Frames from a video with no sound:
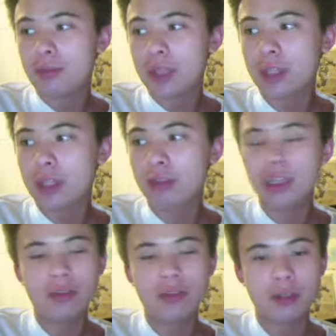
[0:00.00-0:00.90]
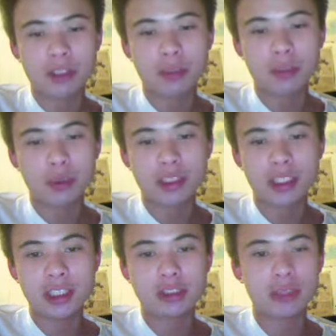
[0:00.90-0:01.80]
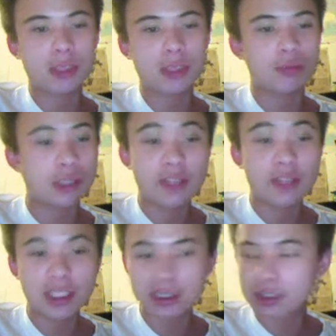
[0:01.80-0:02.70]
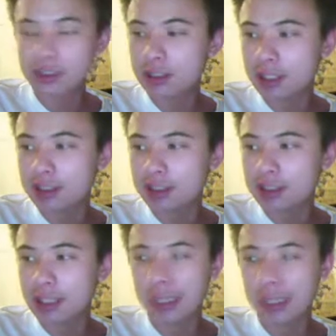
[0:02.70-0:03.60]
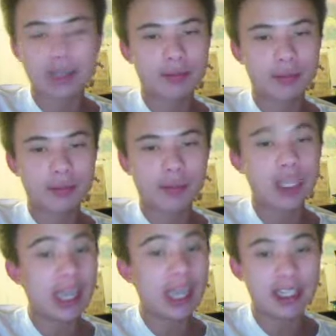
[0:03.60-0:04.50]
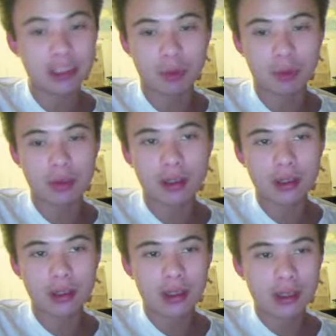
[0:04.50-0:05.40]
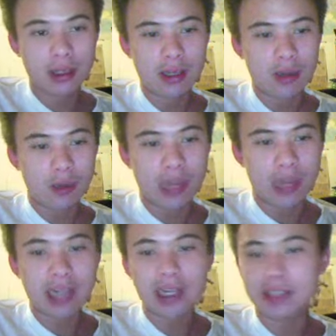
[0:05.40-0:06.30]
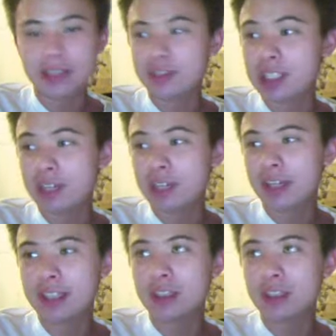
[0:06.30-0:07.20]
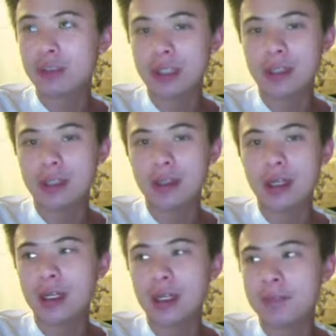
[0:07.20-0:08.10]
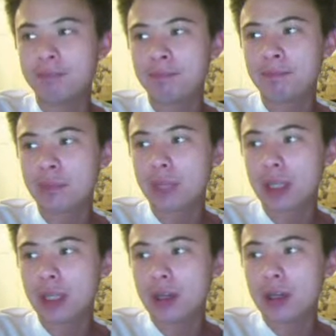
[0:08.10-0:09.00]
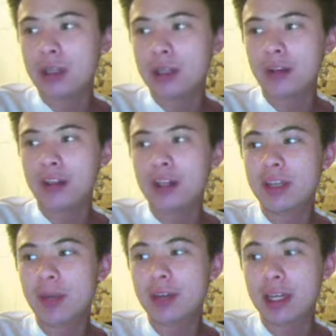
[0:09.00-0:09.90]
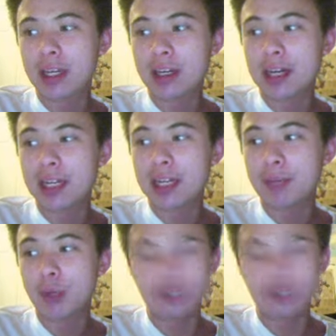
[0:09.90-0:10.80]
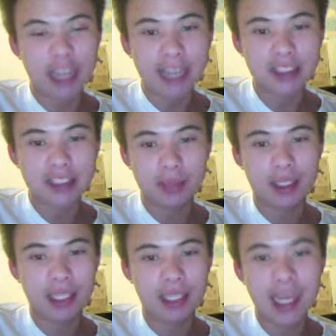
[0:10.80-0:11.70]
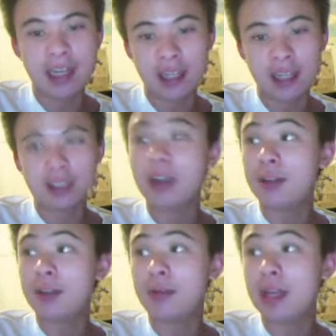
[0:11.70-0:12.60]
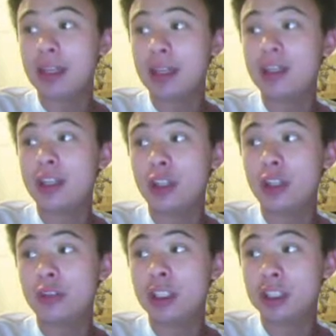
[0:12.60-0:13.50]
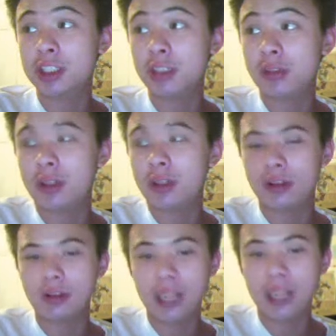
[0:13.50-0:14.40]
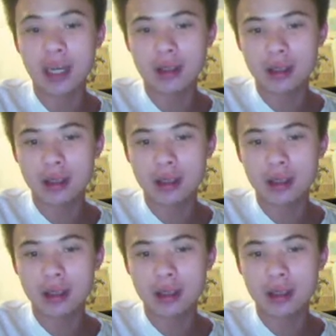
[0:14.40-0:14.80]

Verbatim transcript: can you think of a sports injury previous to this, like in any sport, with that kind of significance to it? Um, you know, I think about like a guy like Bo Jackson, but he had not done anything huge in his career yet.